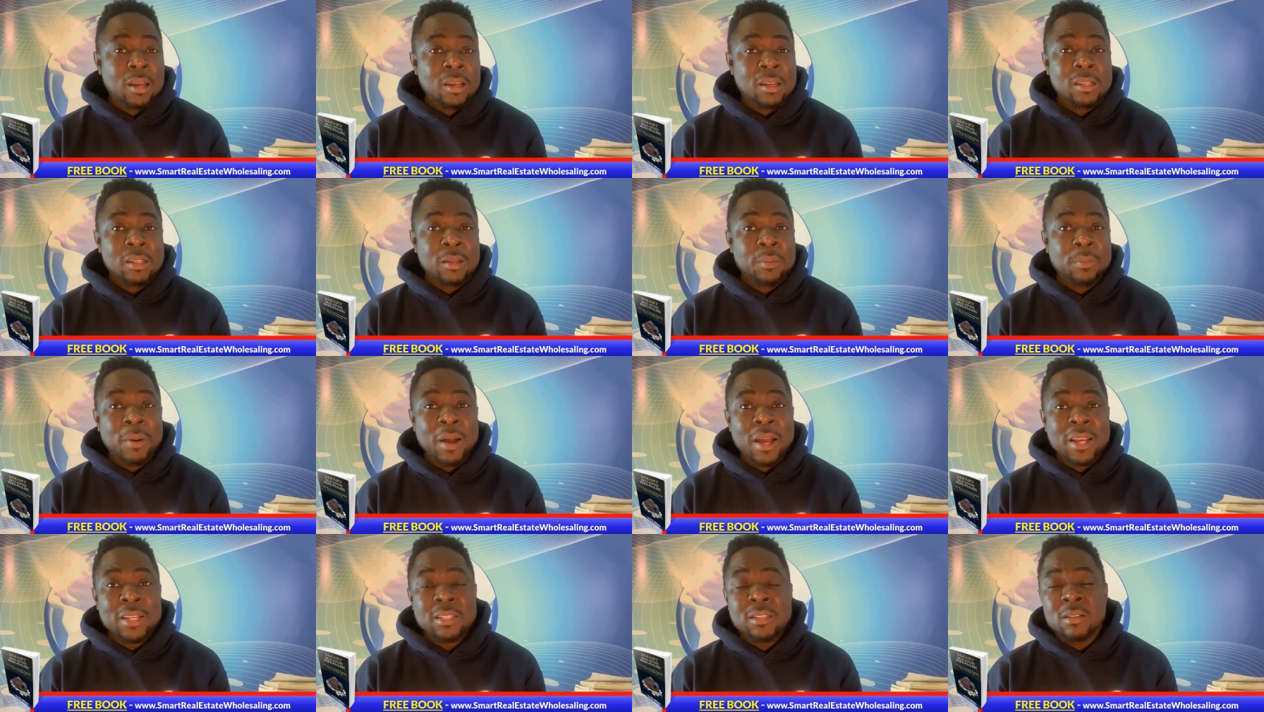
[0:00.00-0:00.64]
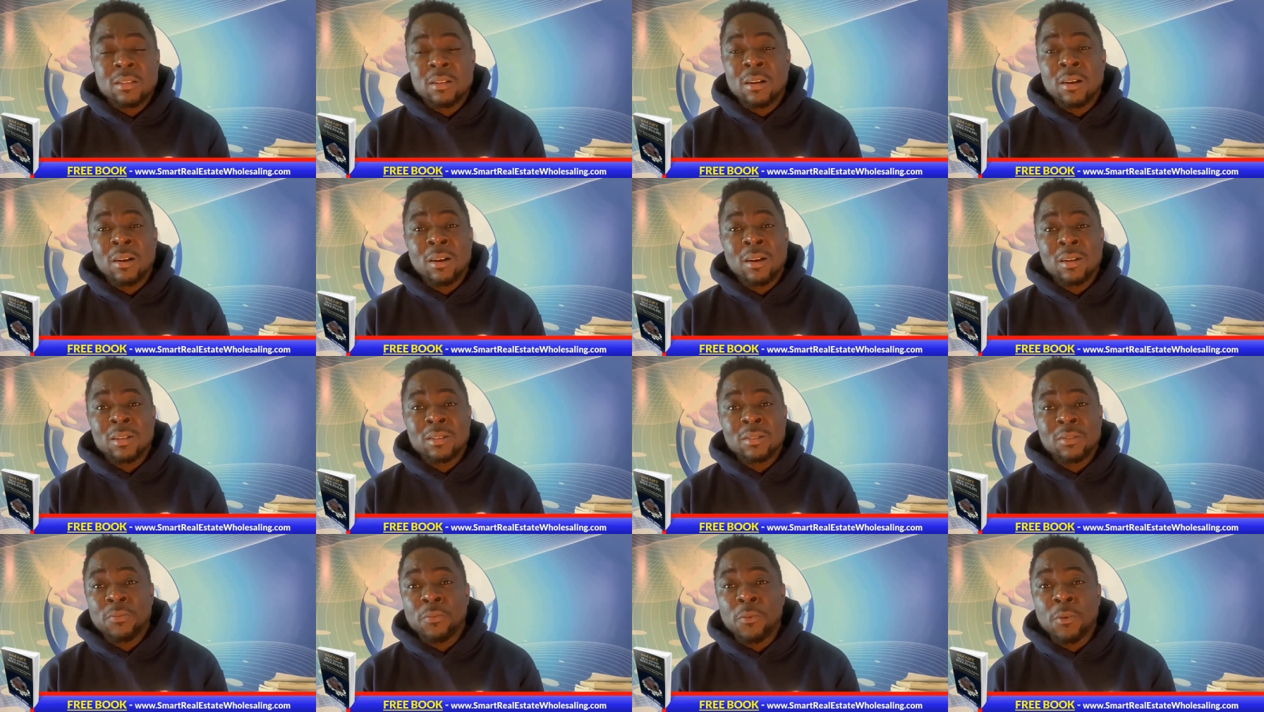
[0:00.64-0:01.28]
In the past
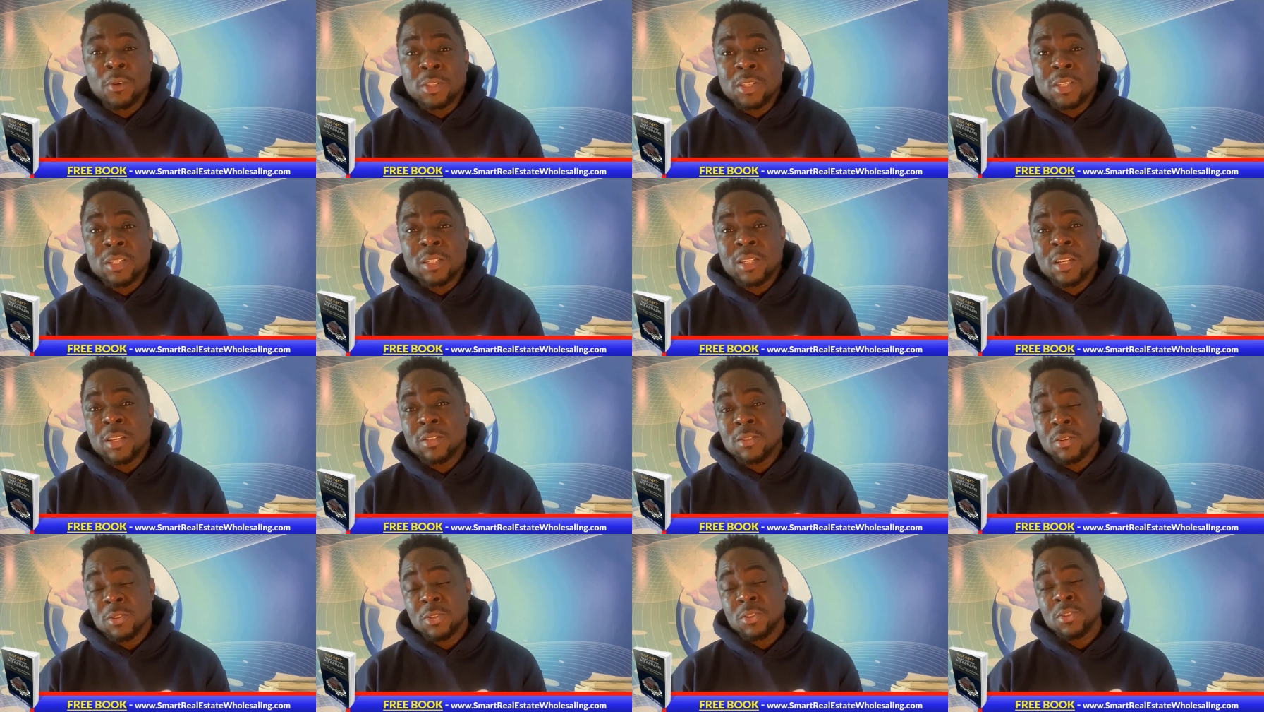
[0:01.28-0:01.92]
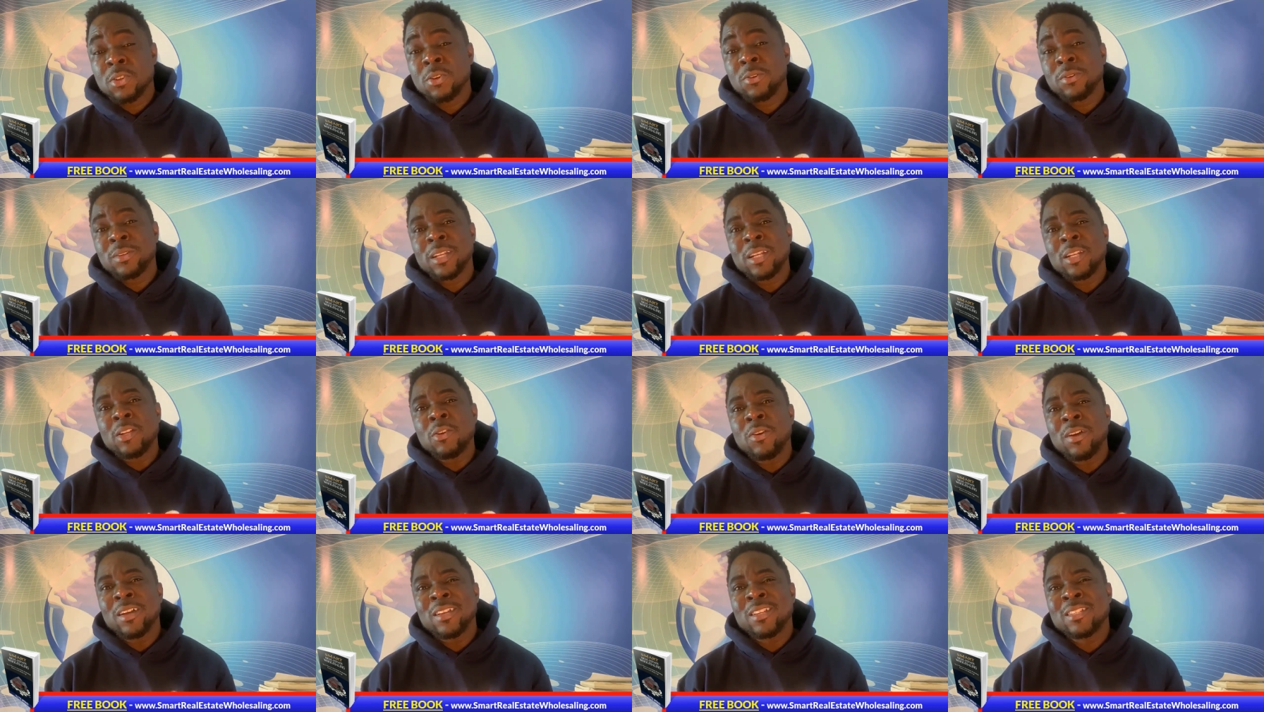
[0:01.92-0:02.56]
14 days or so, they
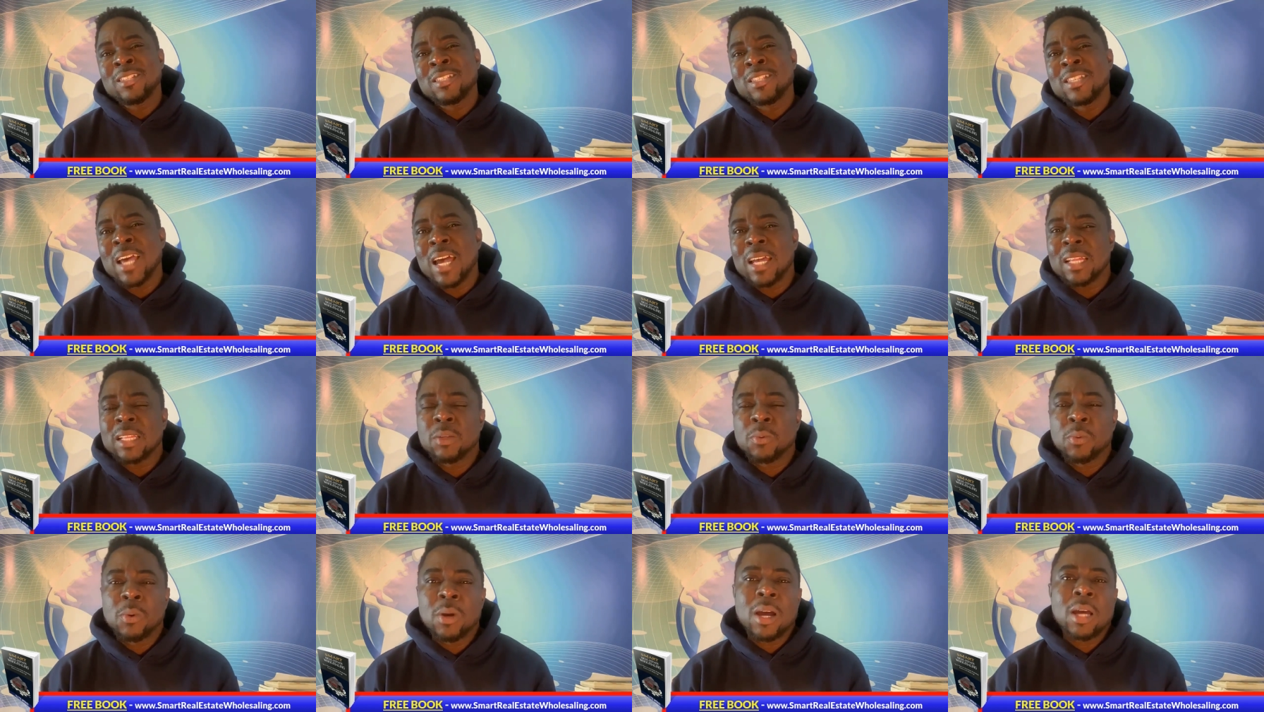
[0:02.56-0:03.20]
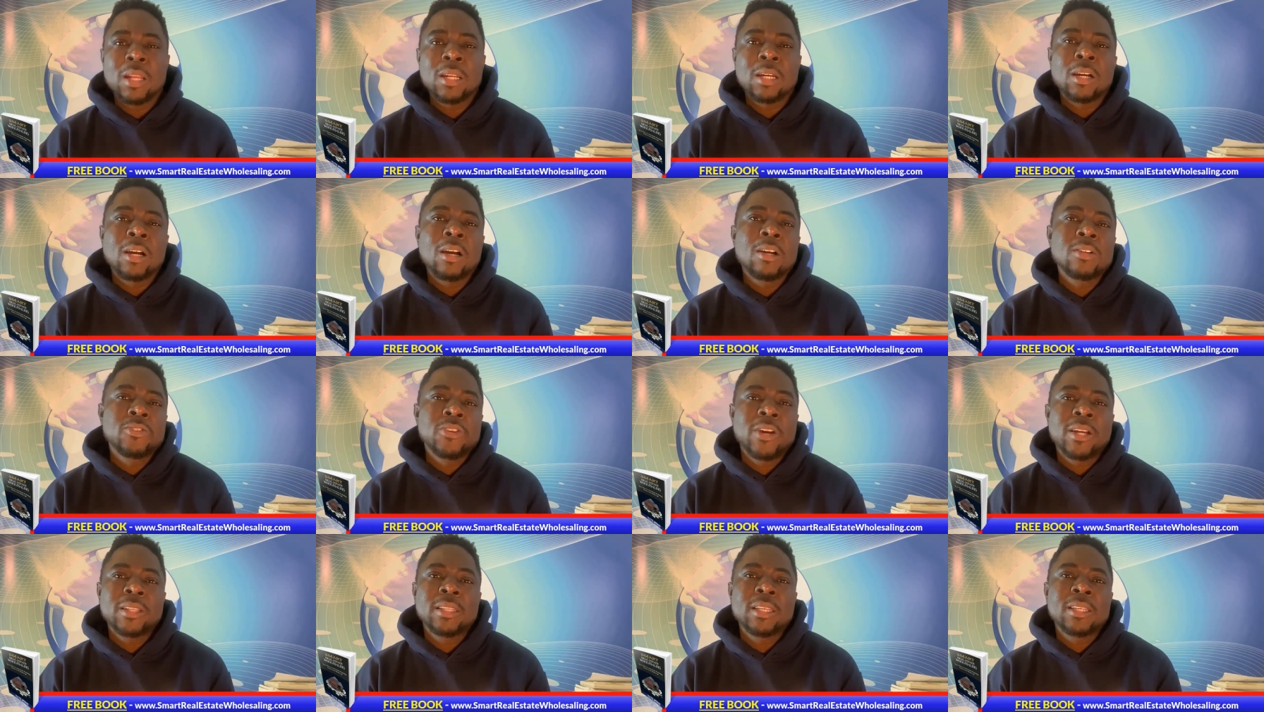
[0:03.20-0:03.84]
know exactly what kind of
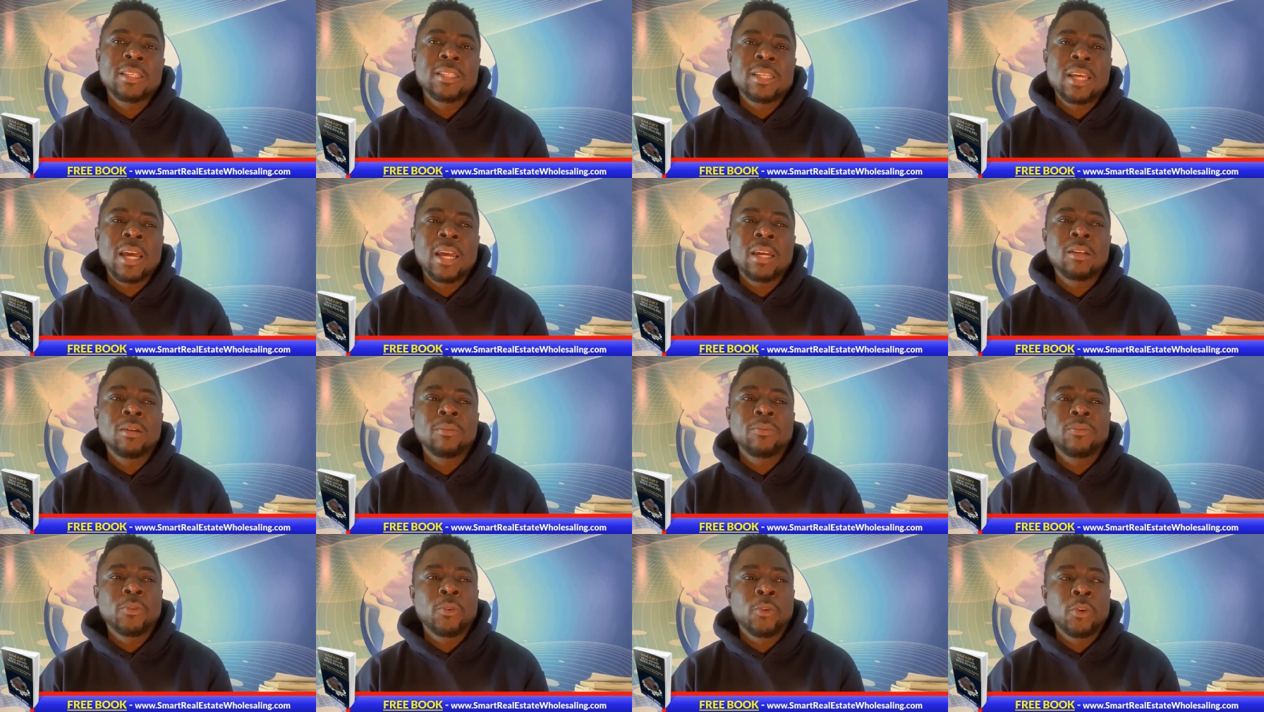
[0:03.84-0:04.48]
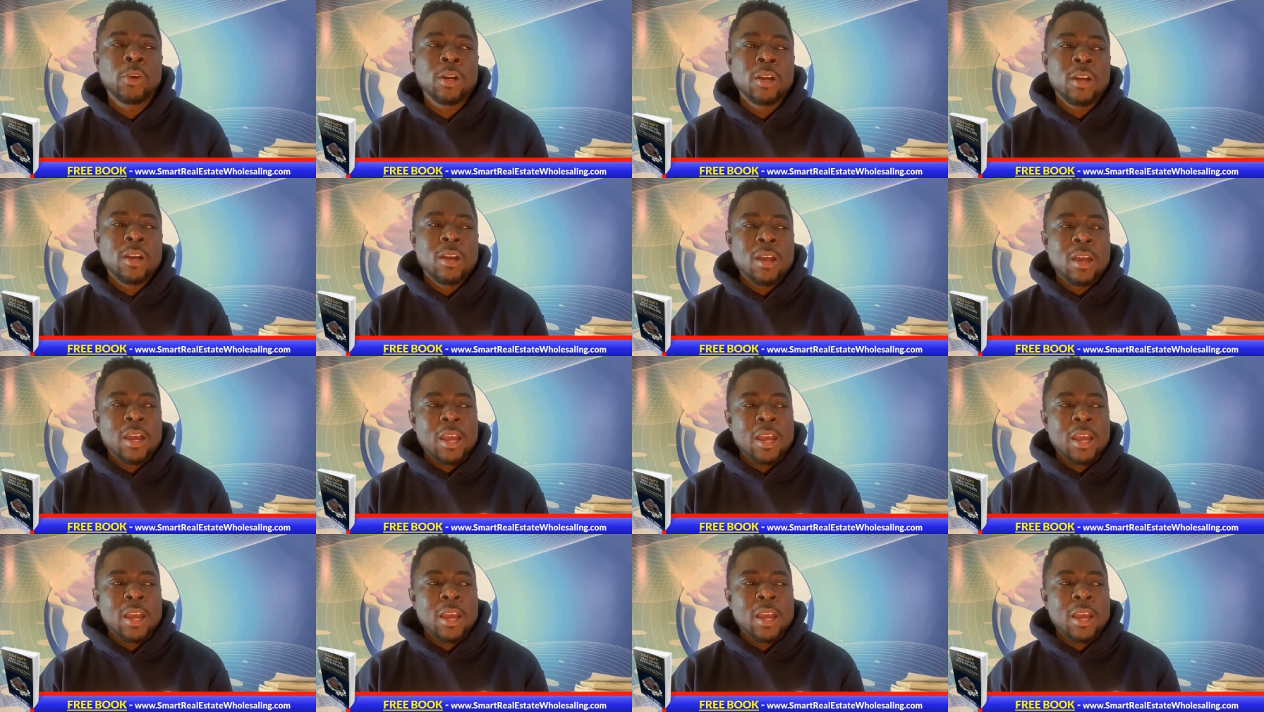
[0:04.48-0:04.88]
contract they signed up for.